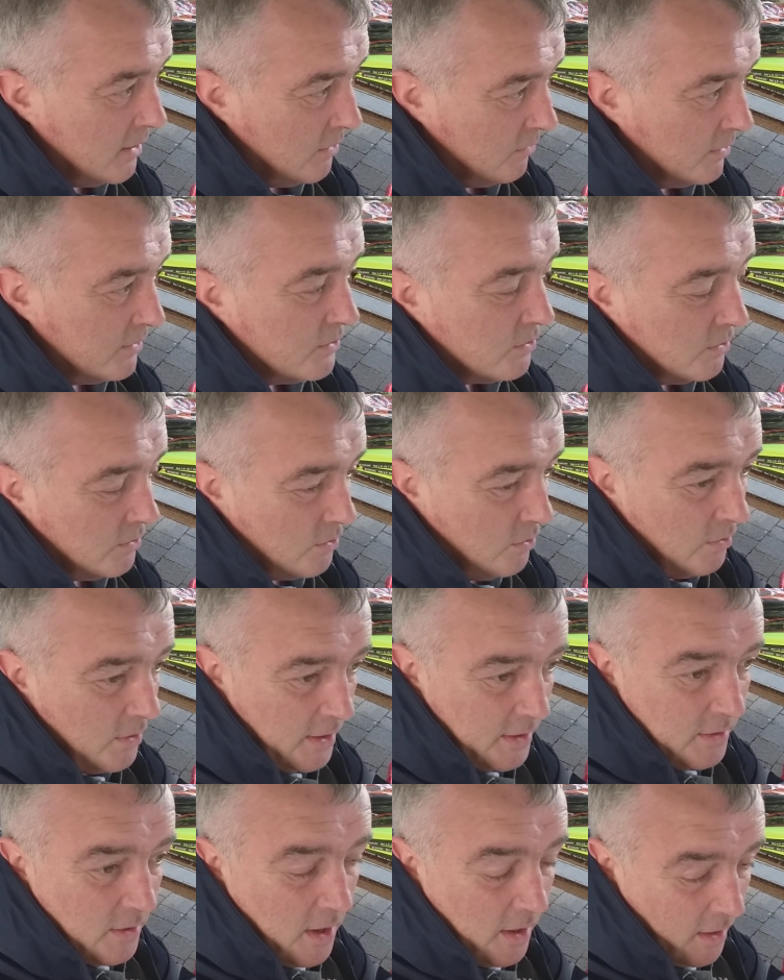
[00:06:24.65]
we don't go
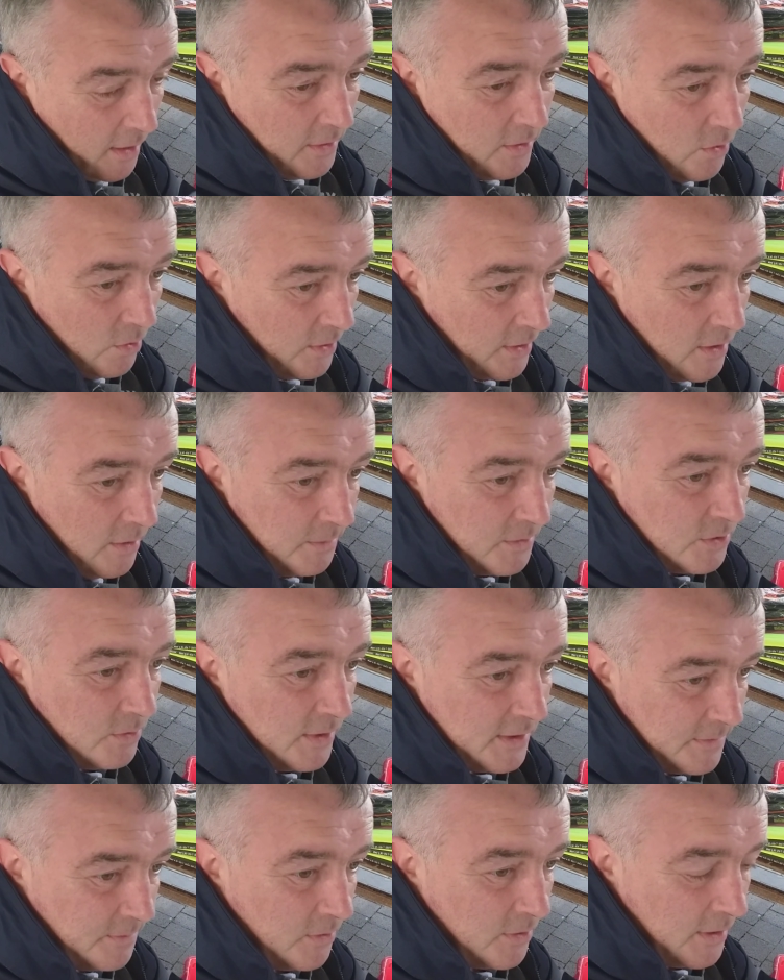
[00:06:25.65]
any. I only come to
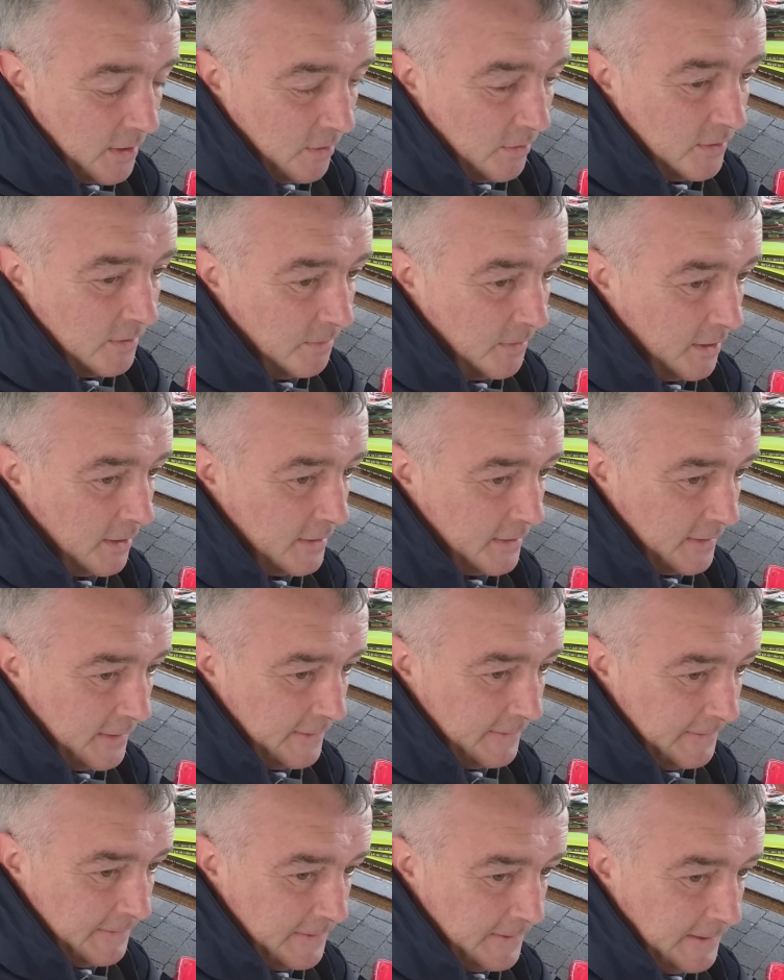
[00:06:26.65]
Westport now at the minute.
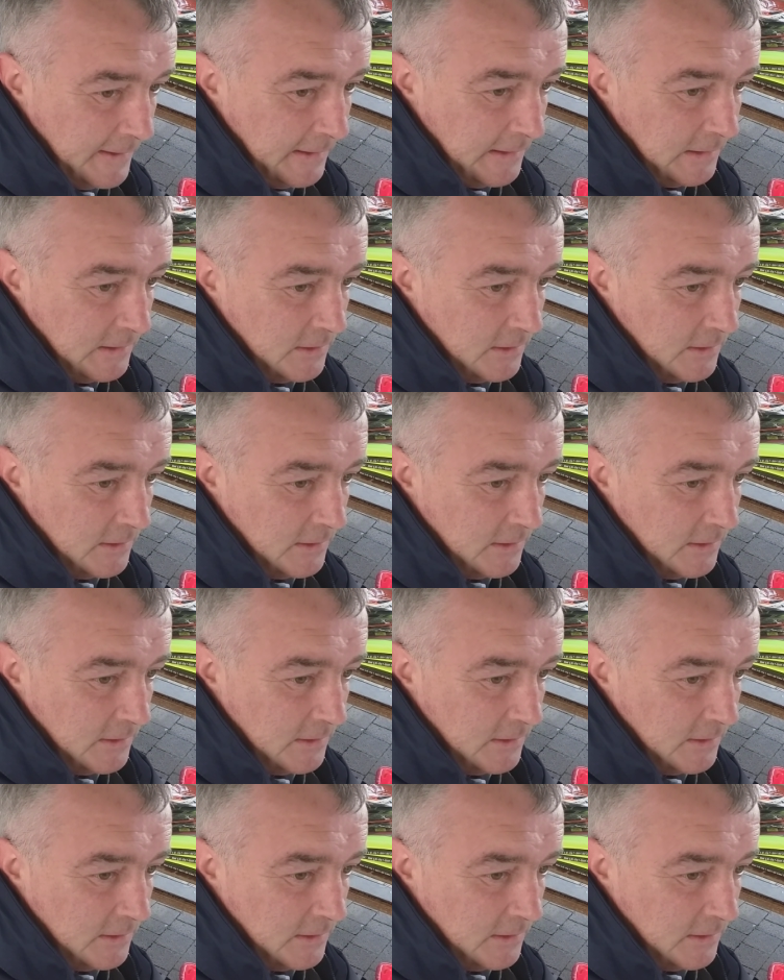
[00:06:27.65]
You know.